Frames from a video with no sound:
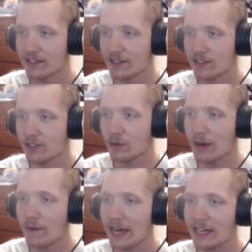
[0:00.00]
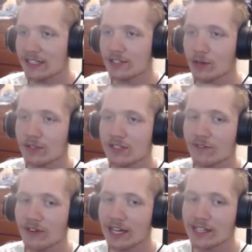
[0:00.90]
So wait, so is the
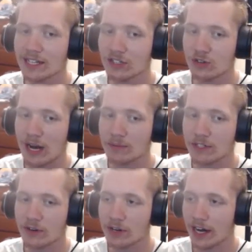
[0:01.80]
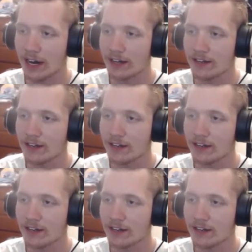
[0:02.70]
fan the contraption or not?